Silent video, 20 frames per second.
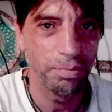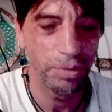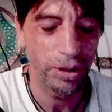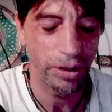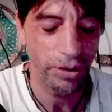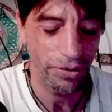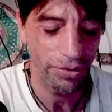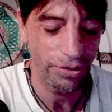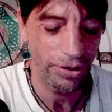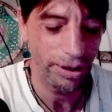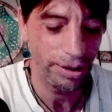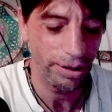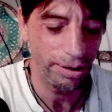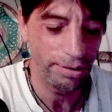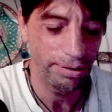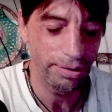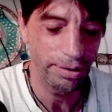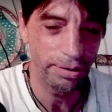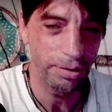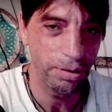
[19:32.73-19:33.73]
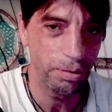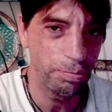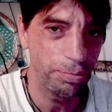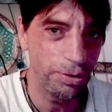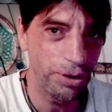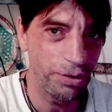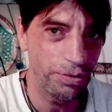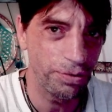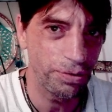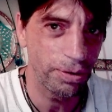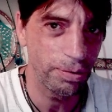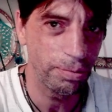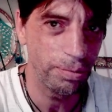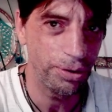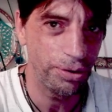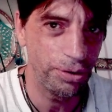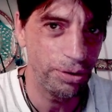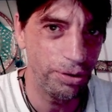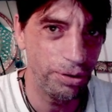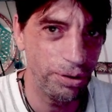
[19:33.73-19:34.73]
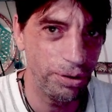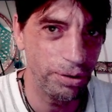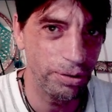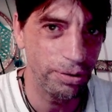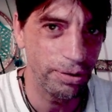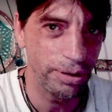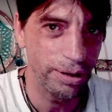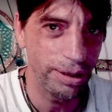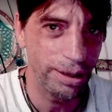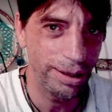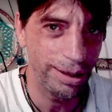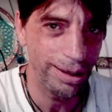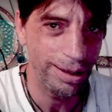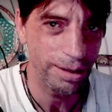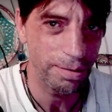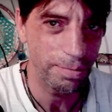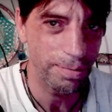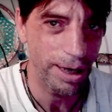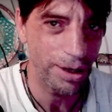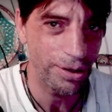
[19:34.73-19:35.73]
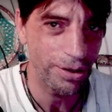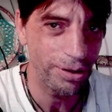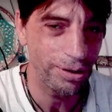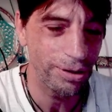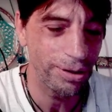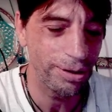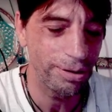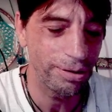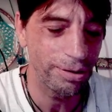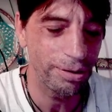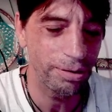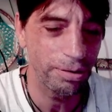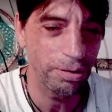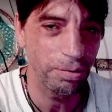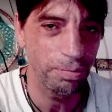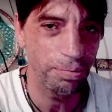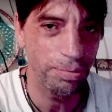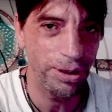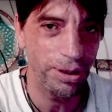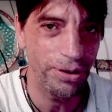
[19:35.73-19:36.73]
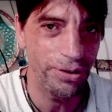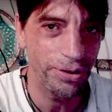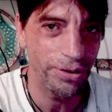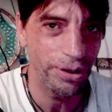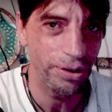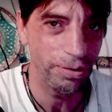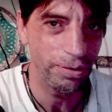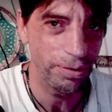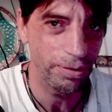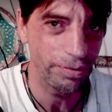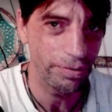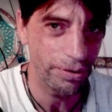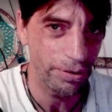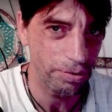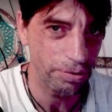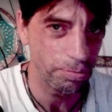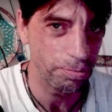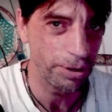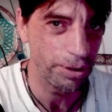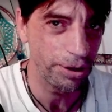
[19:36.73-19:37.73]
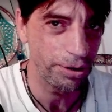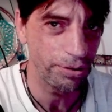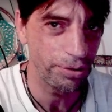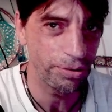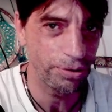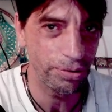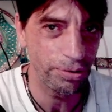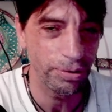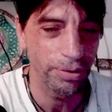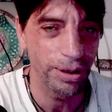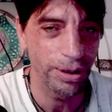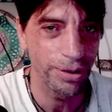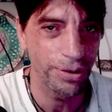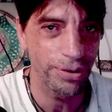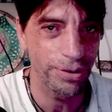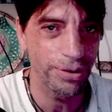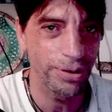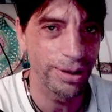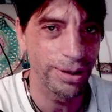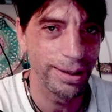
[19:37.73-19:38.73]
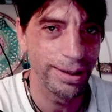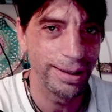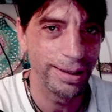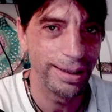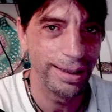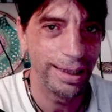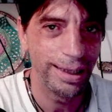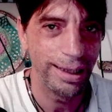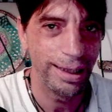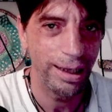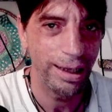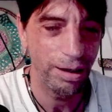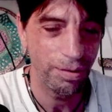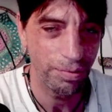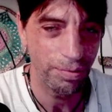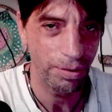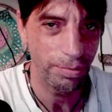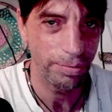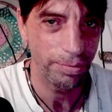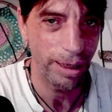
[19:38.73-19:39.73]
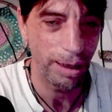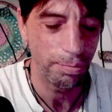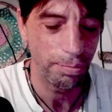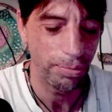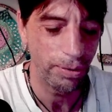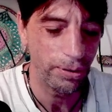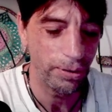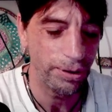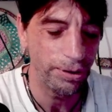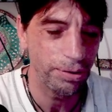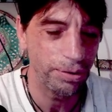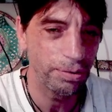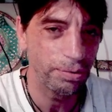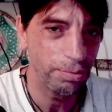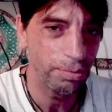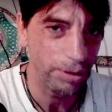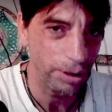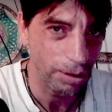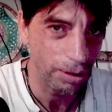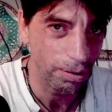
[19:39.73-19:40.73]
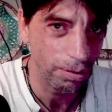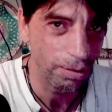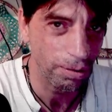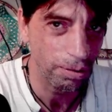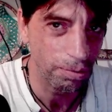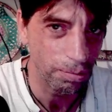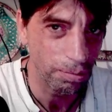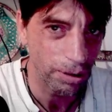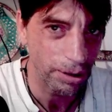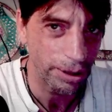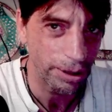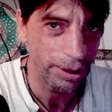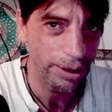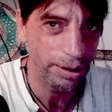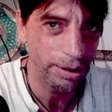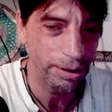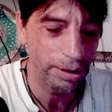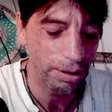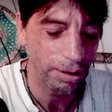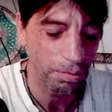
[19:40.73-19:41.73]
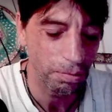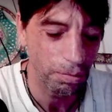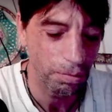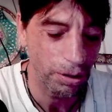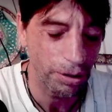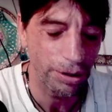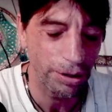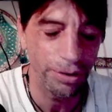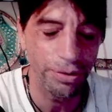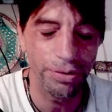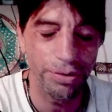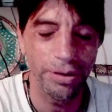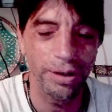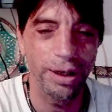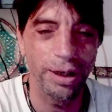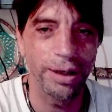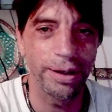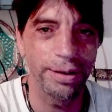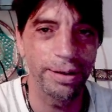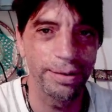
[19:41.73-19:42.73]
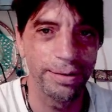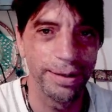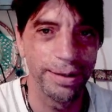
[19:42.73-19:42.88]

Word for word: because the internal peace from within you is matching the eternal peace the universe brings to us. And from that point, we all working and walking together.